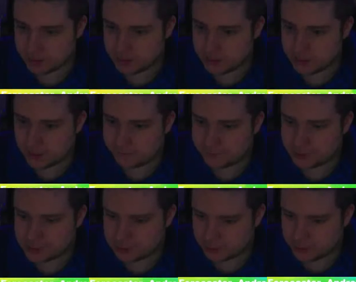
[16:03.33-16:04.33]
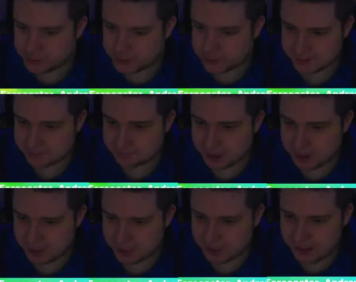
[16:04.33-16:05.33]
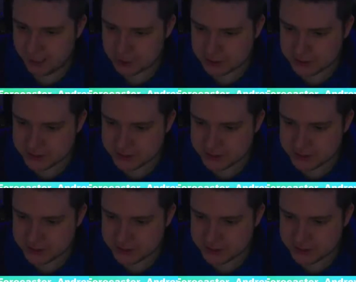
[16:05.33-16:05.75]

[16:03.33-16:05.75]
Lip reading: Now, if you look closely, you can actually